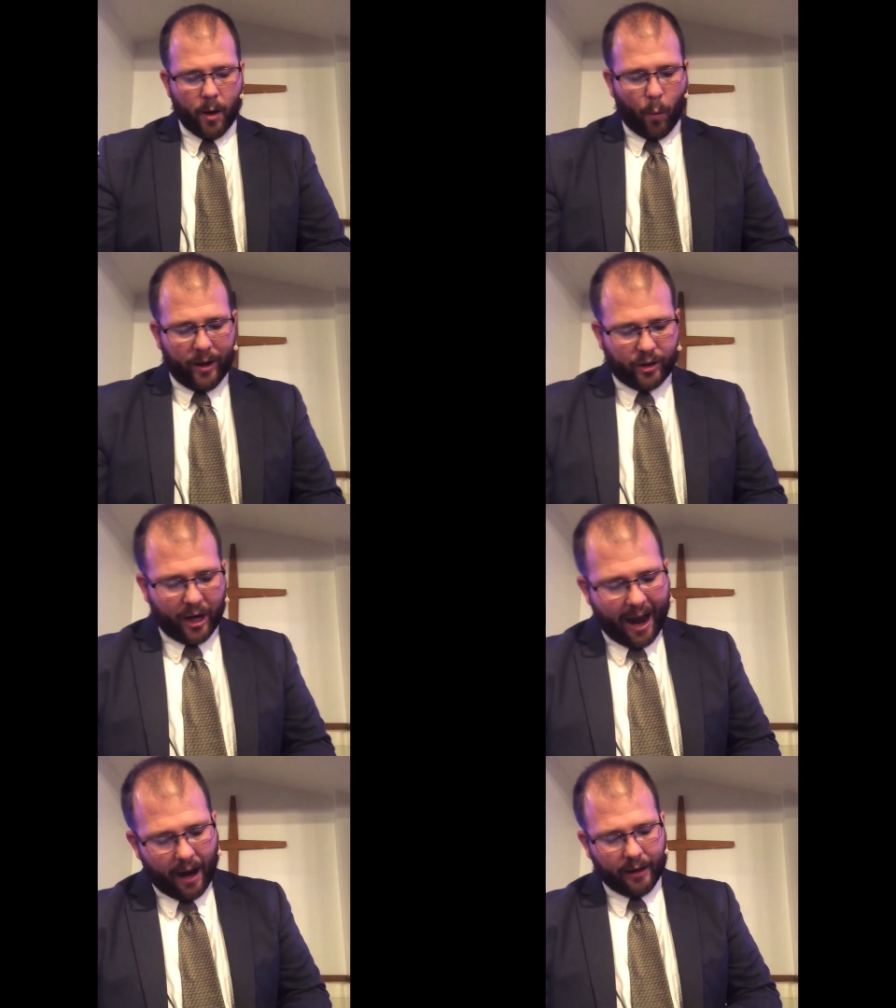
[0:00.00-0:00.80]
which
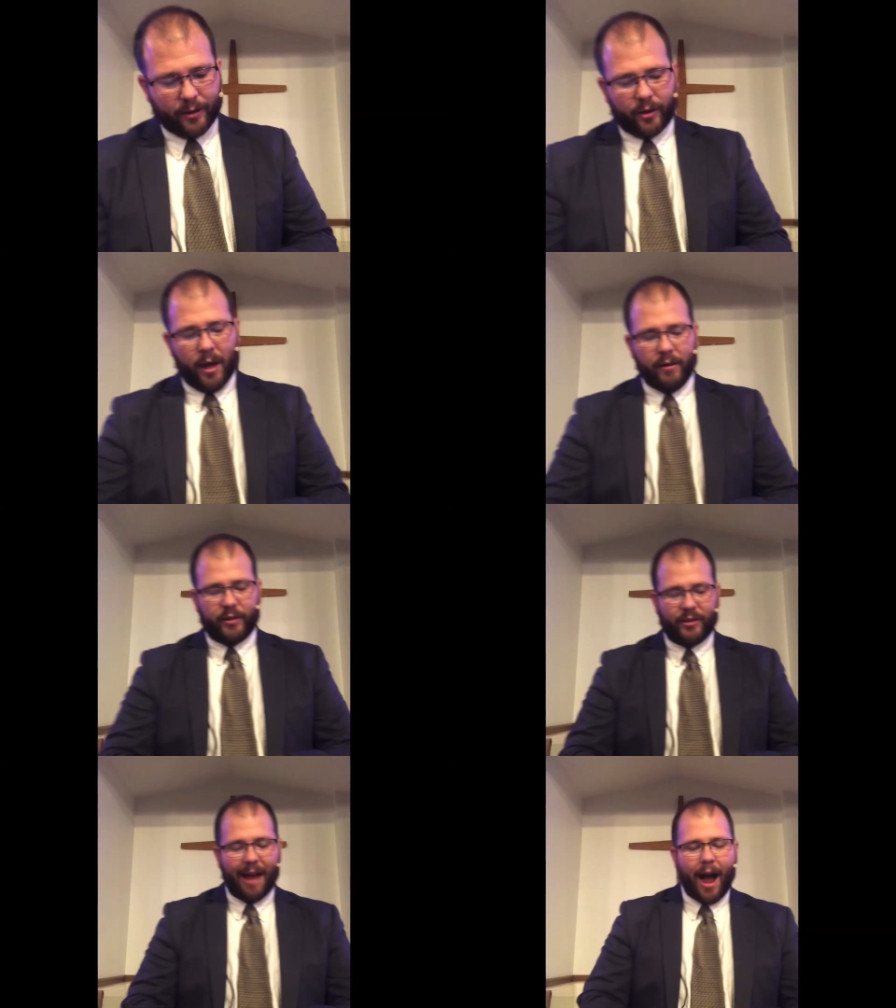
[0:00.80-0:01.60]
has
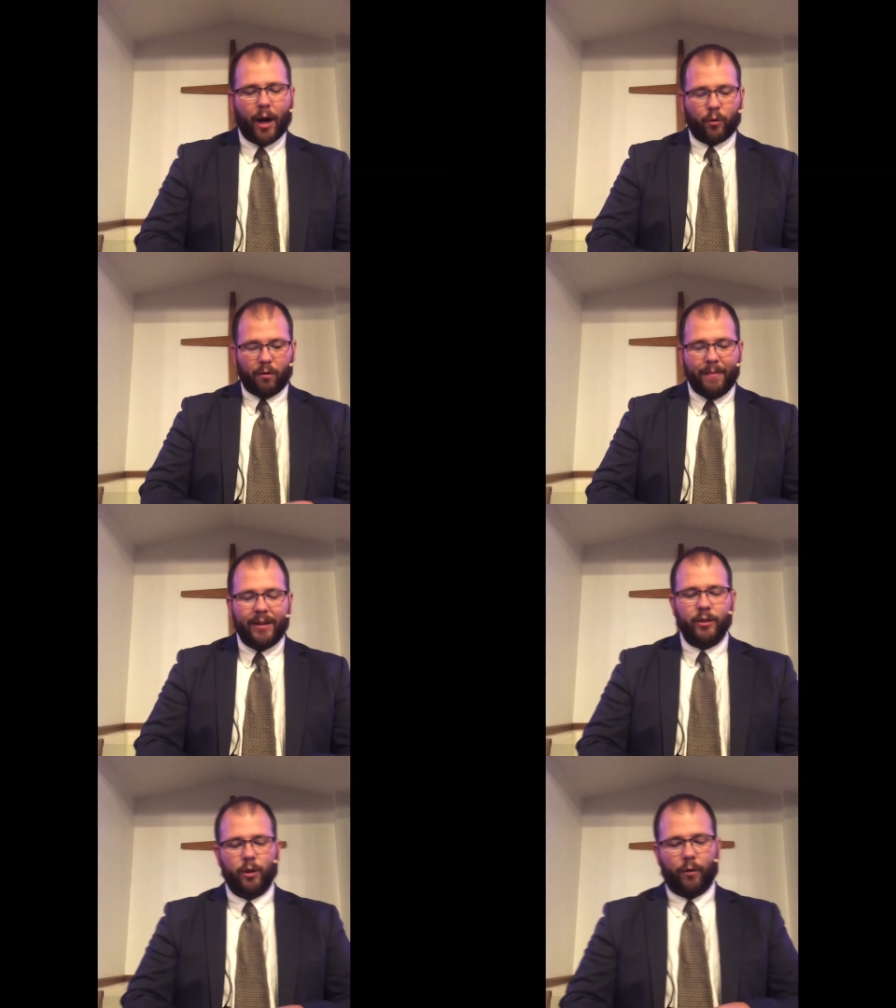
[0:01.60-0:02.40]

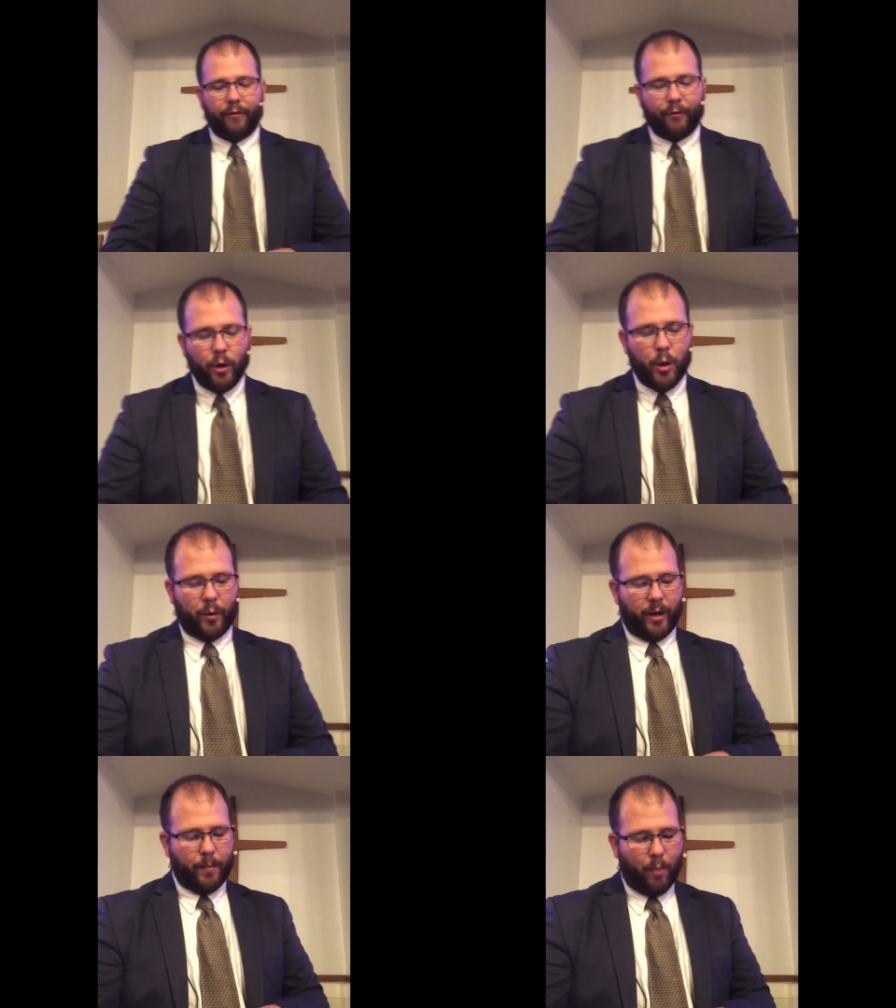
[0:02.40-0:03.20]
sacramental fruit
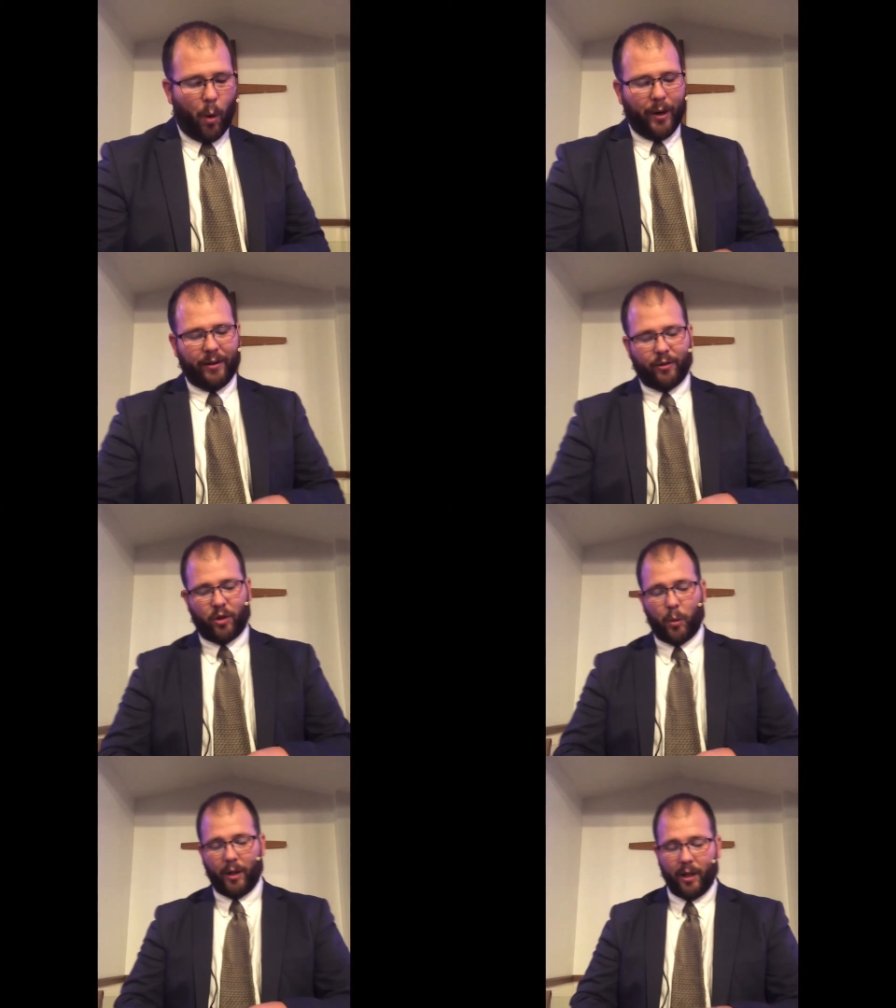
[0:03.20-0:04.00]
that points
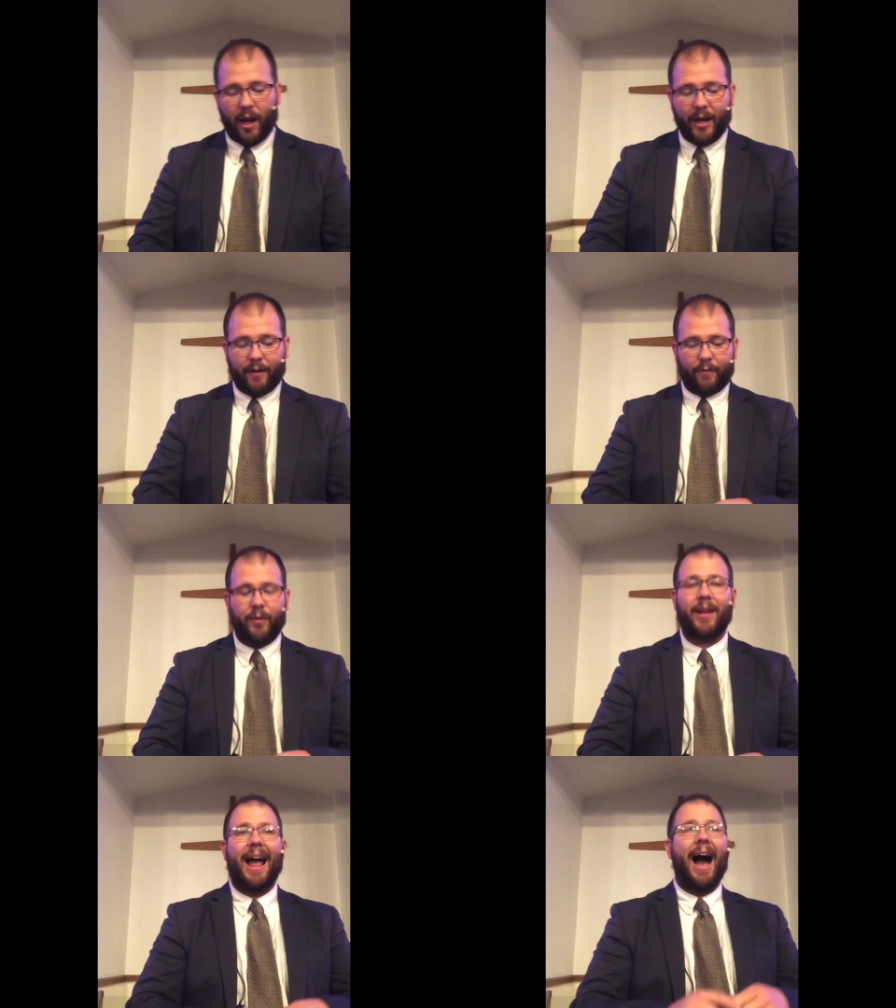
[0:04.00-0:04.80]
to a life
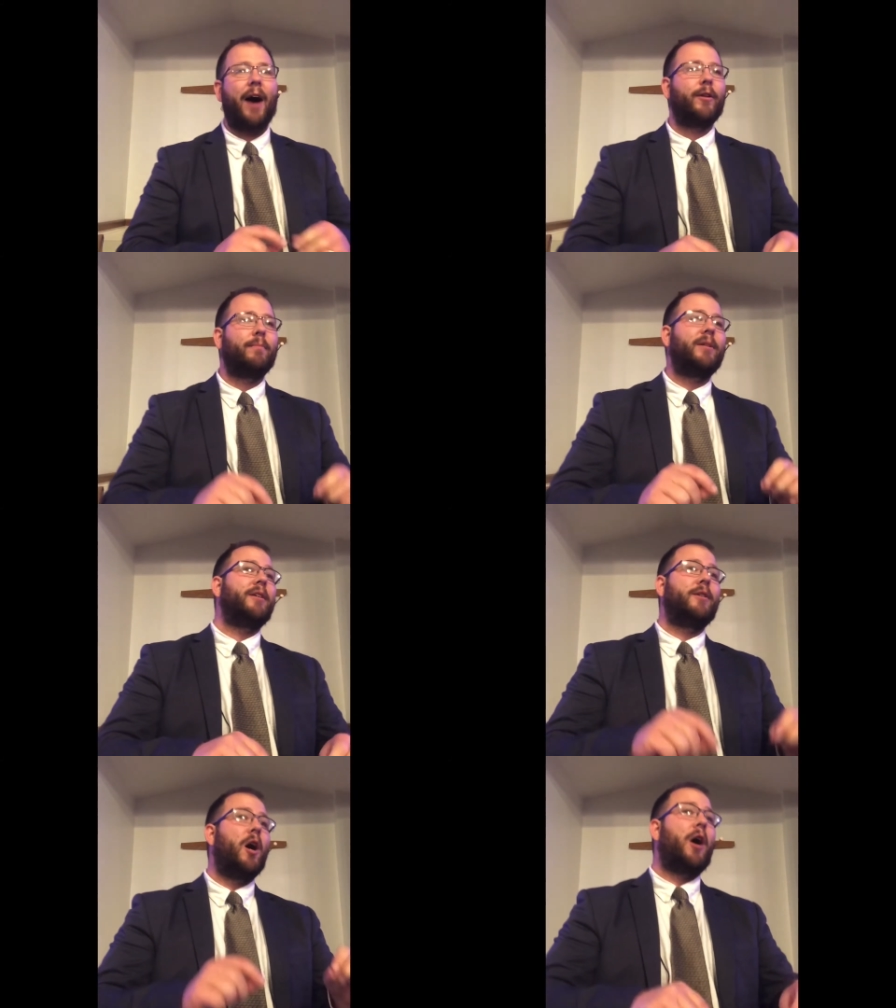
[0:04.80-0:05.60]
that Adam
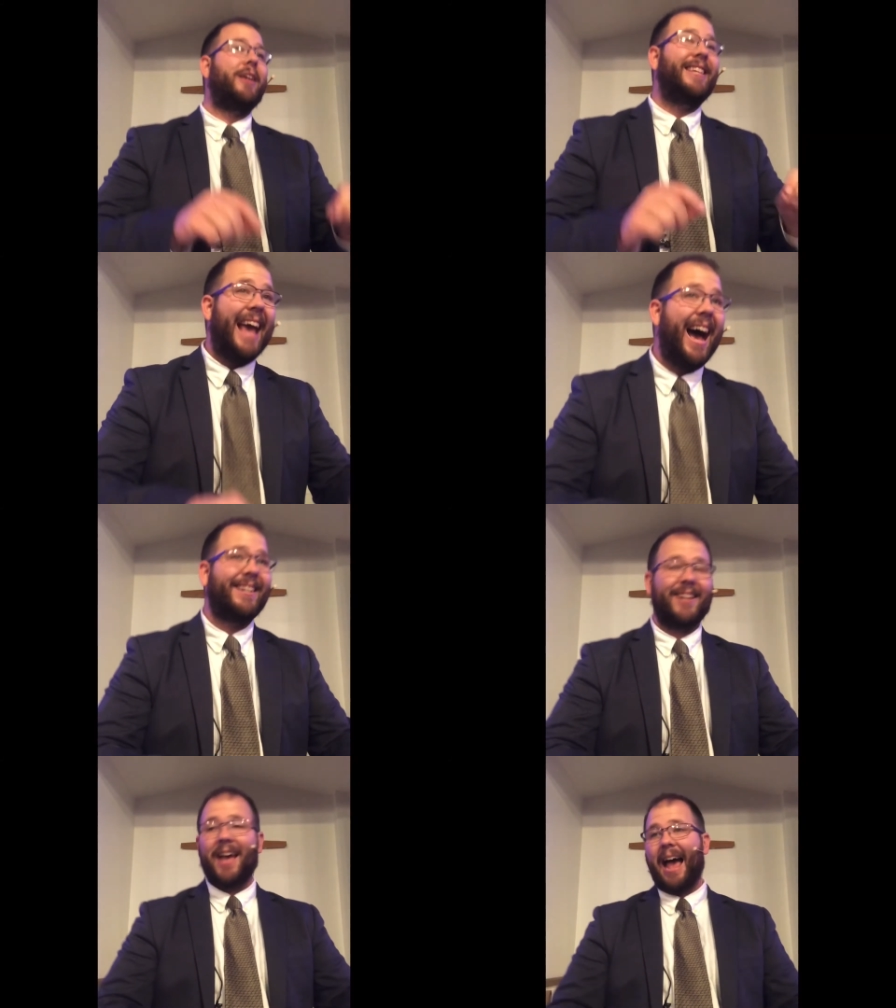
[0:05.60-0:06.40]
did not
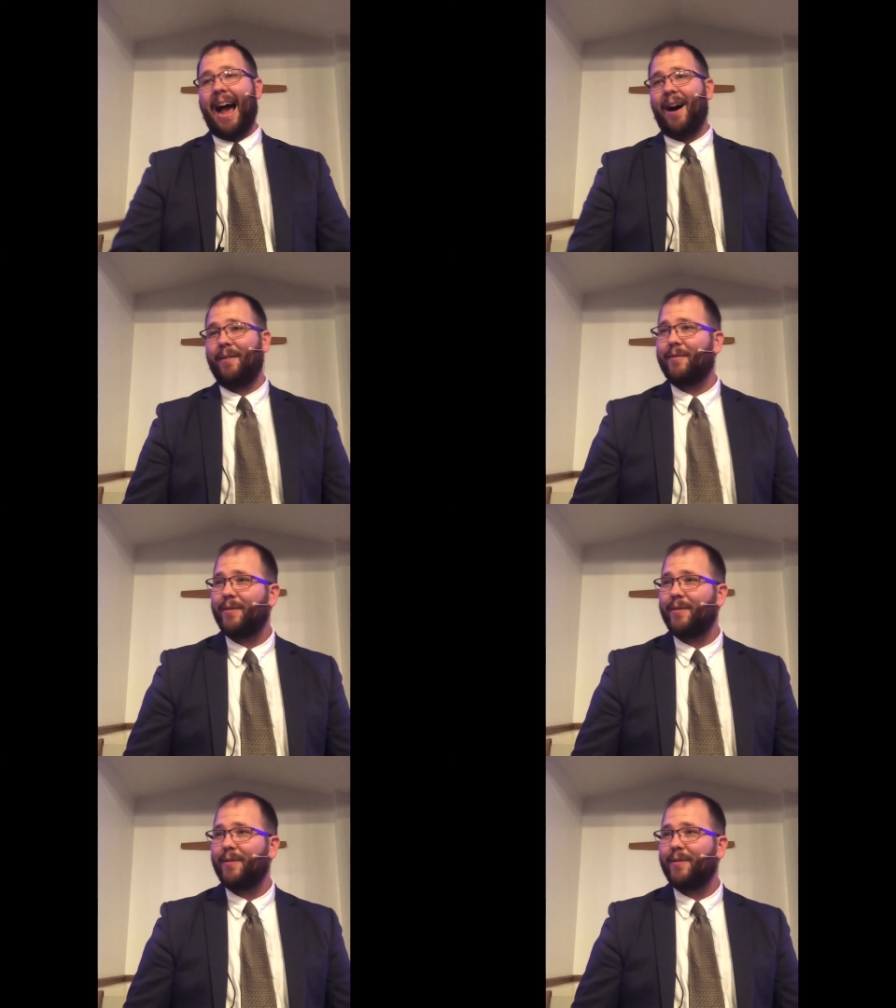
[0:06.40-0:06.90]
yet have.